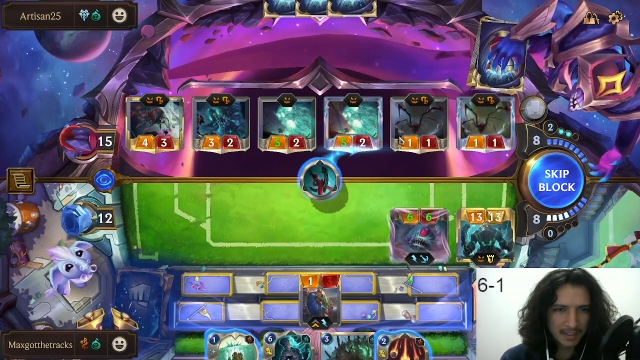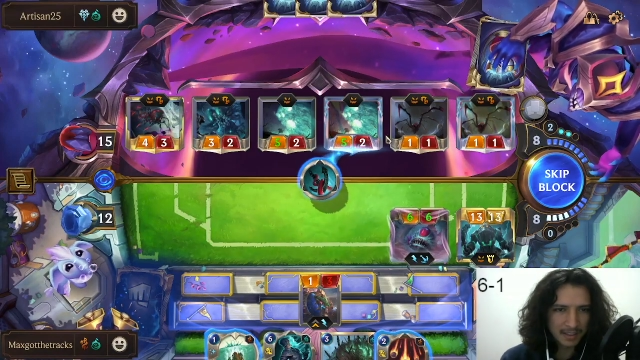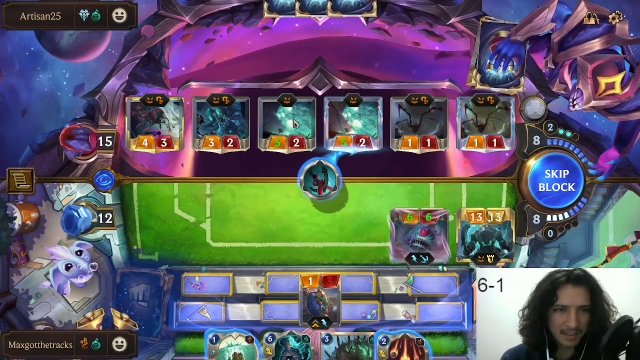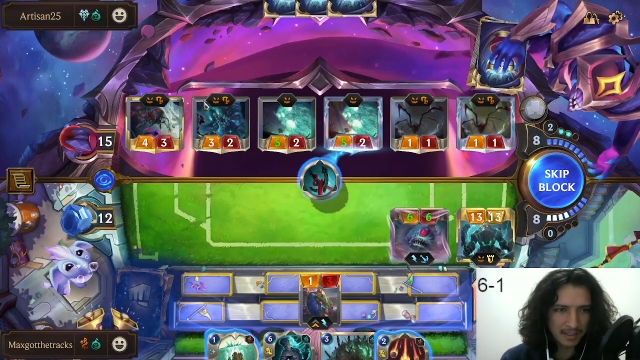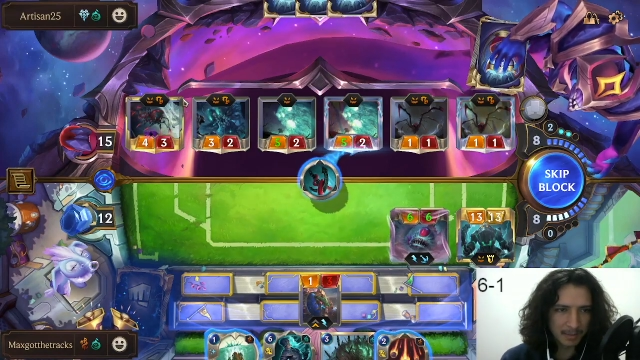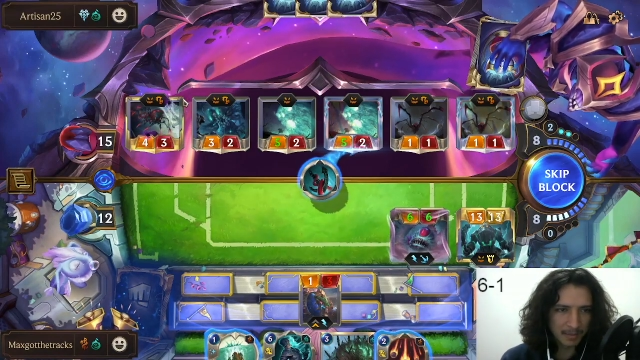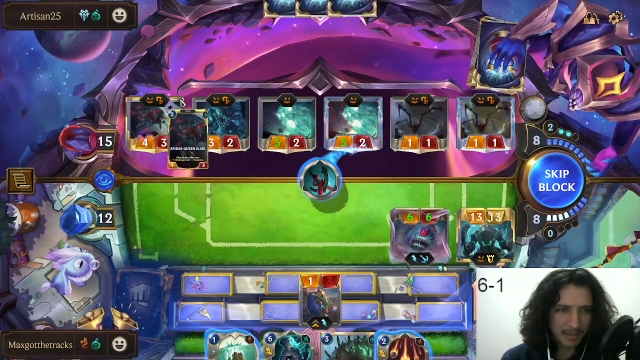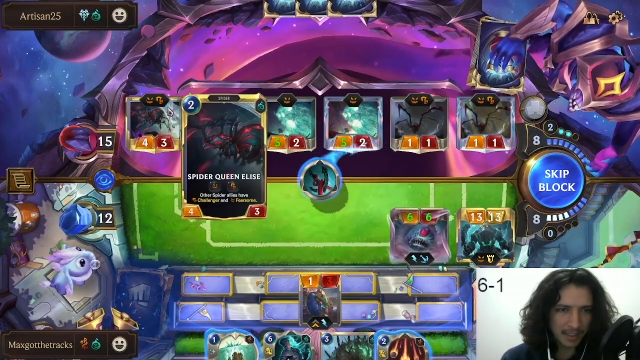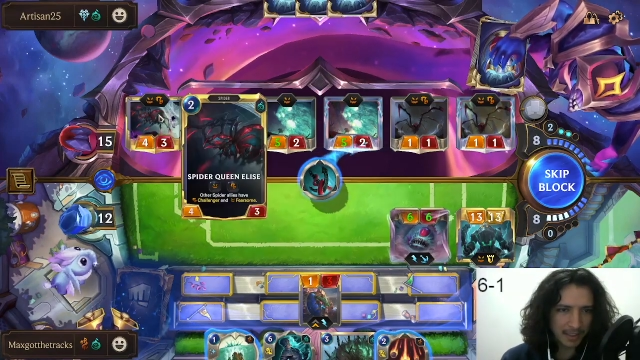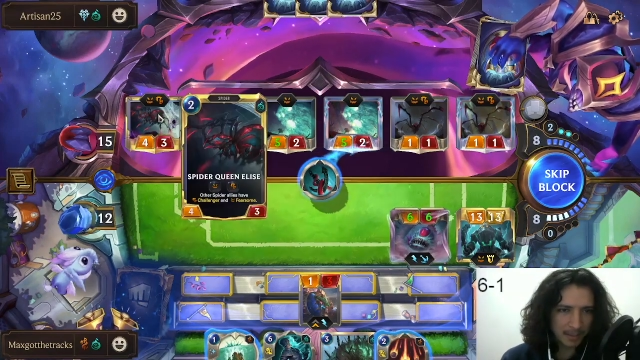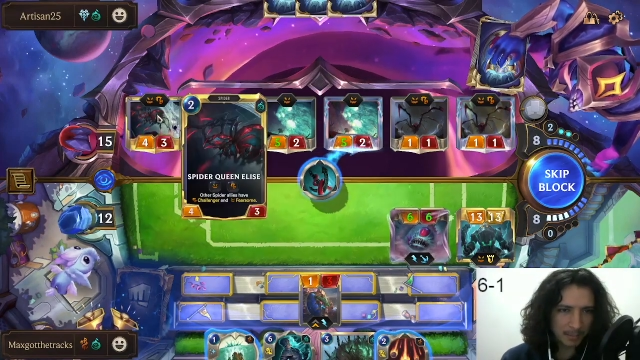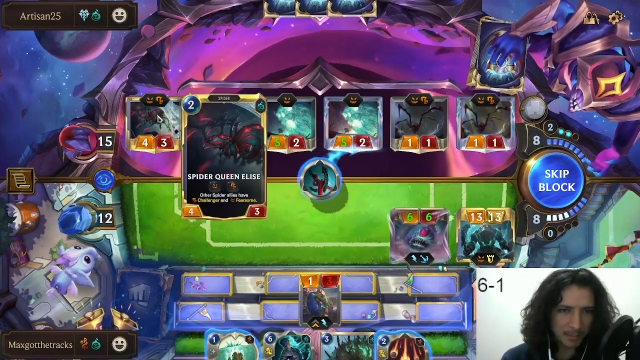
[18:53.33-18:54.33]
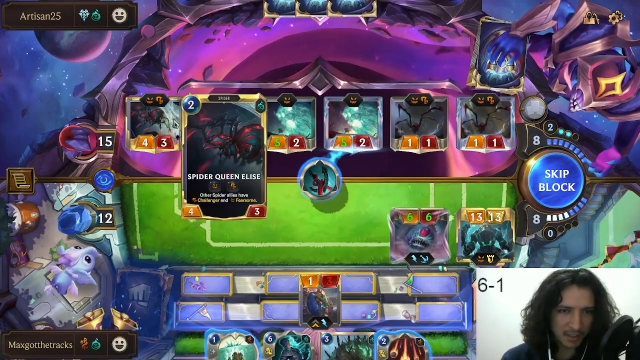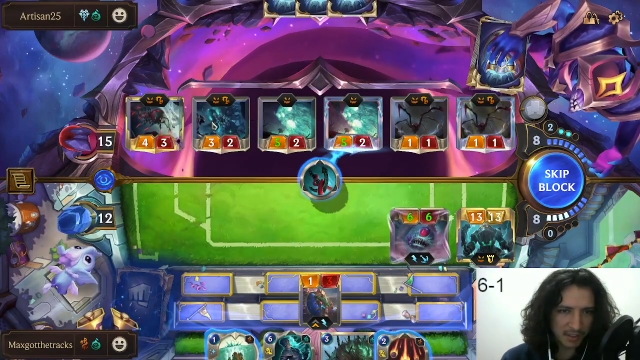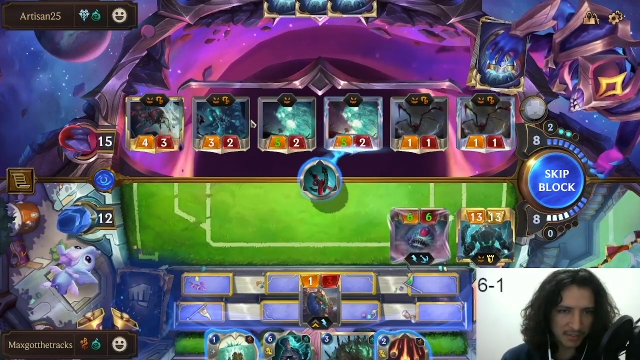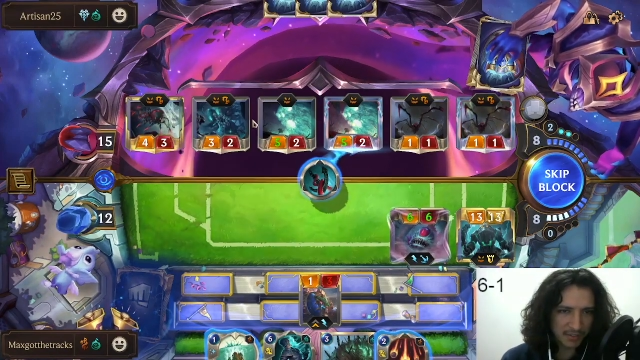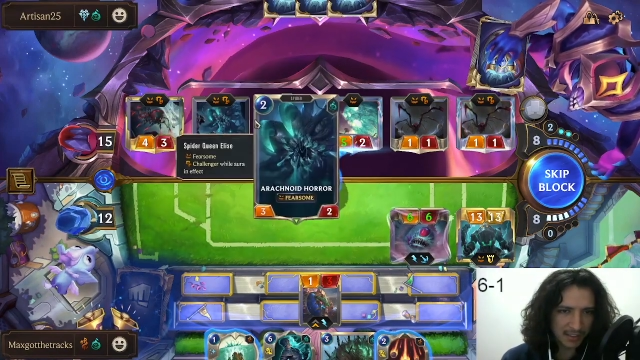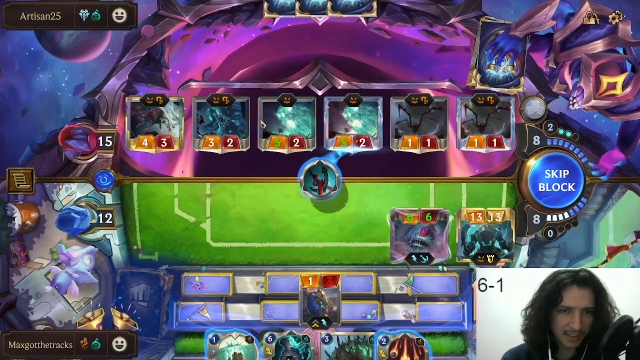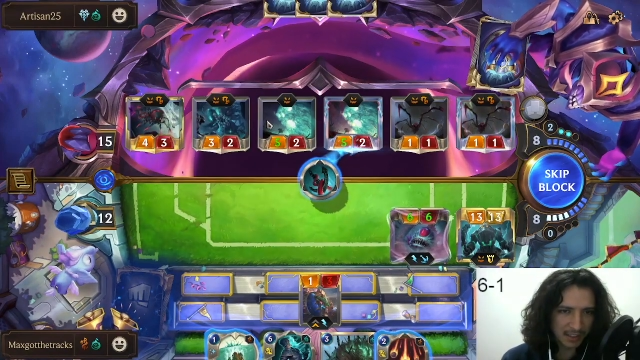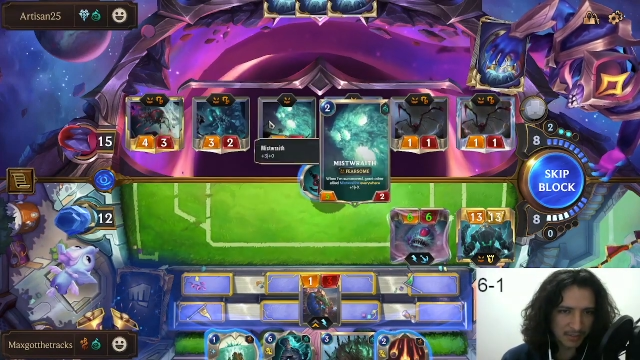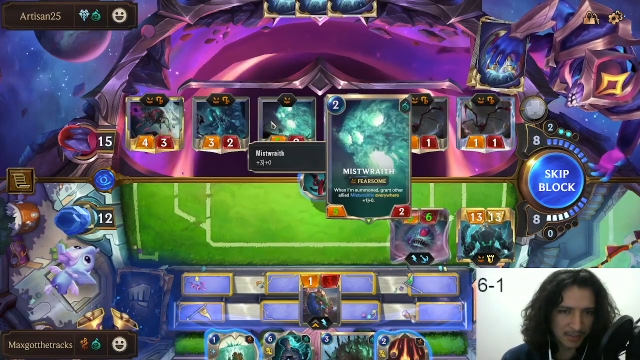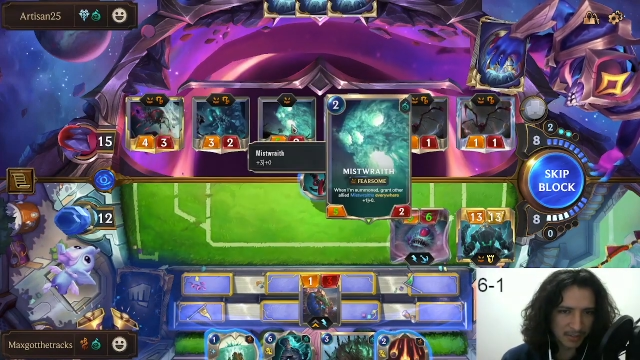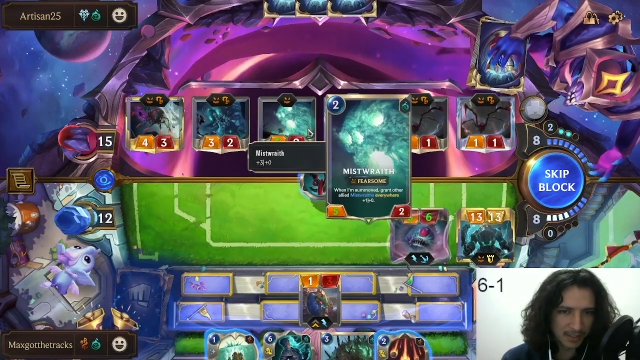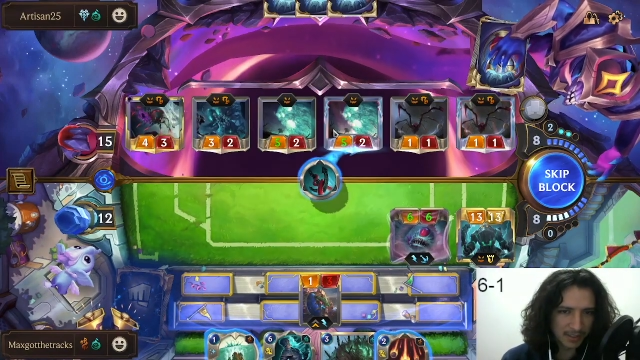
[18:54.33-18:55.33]
They've got the perfect
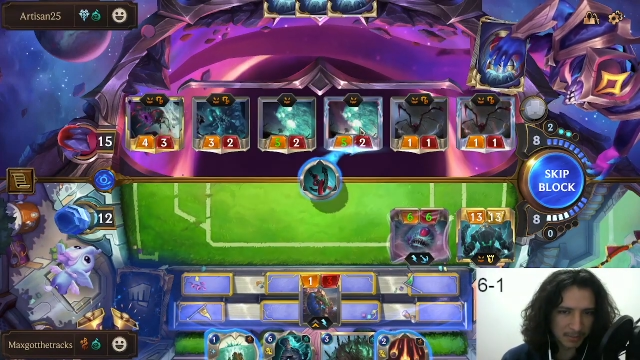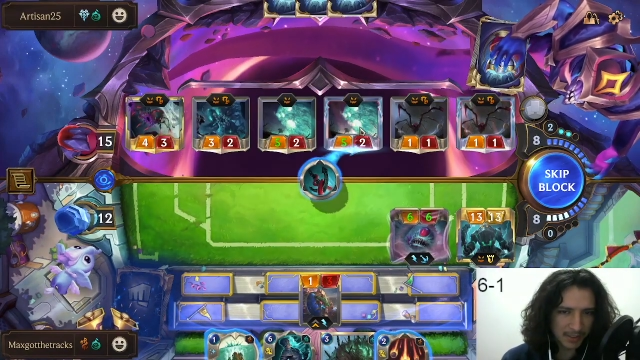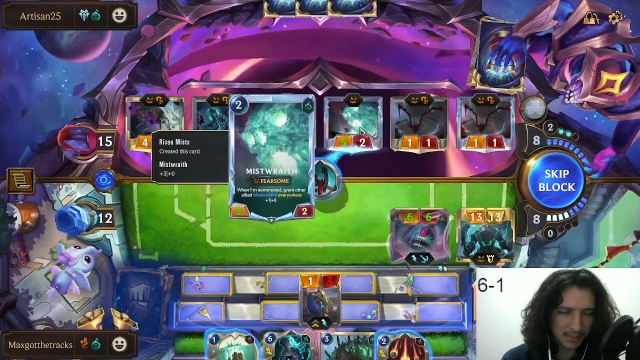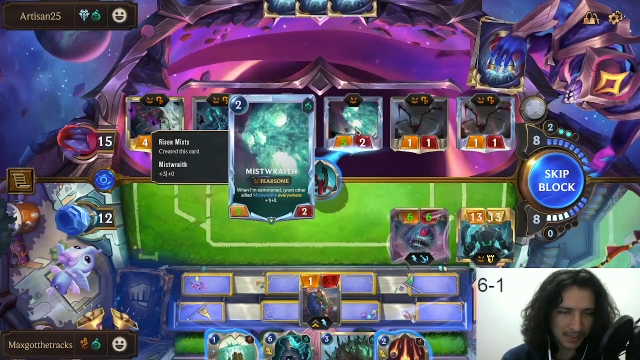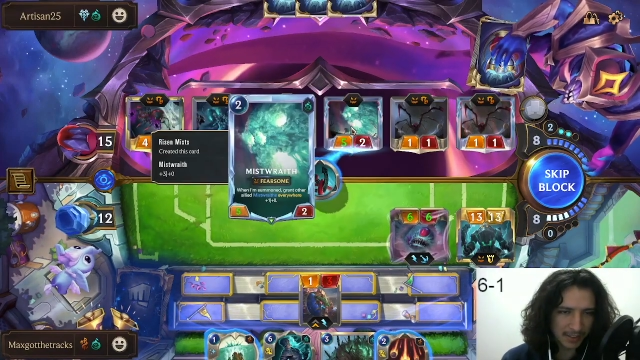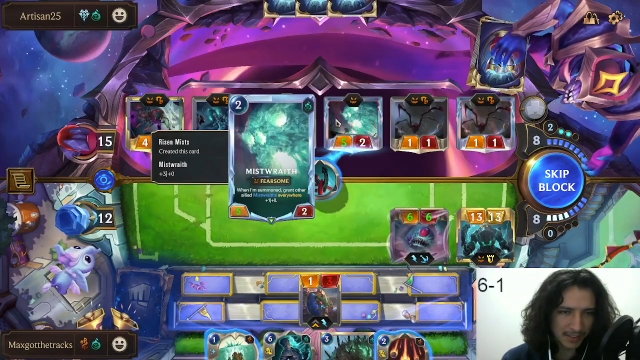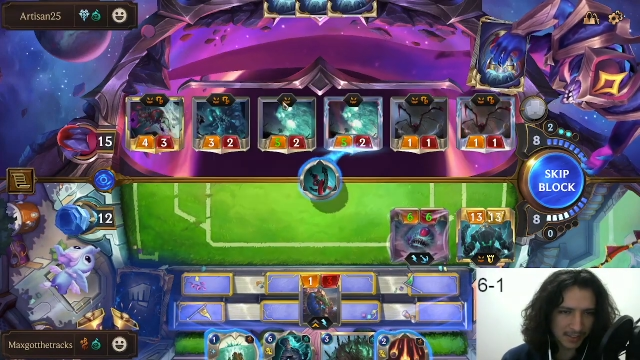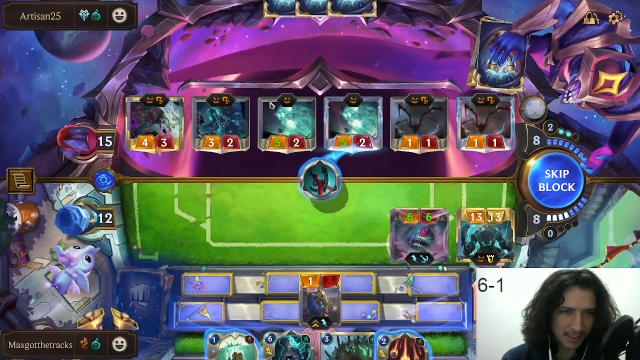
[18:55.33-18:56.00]
level with the Mist Wraiths.